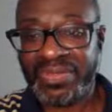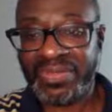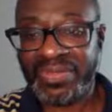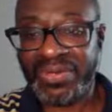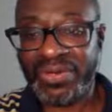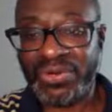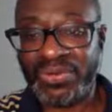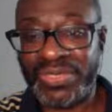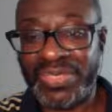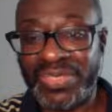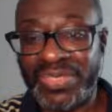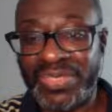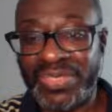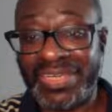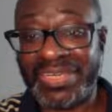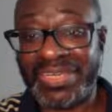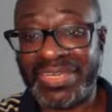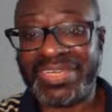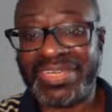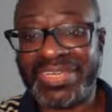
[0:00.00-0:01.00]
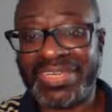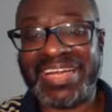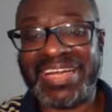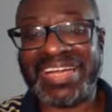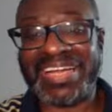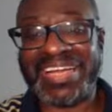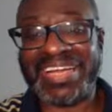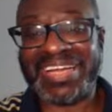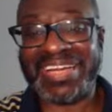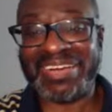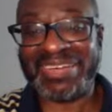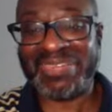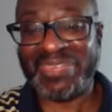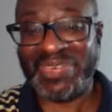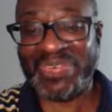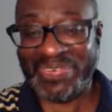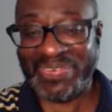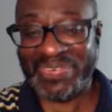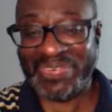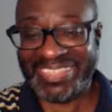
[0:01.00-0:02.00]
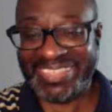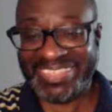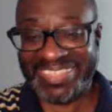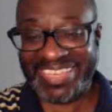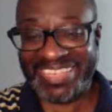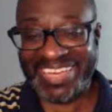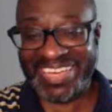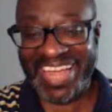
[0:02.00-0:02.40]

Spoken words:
Oh yeah. Ronan said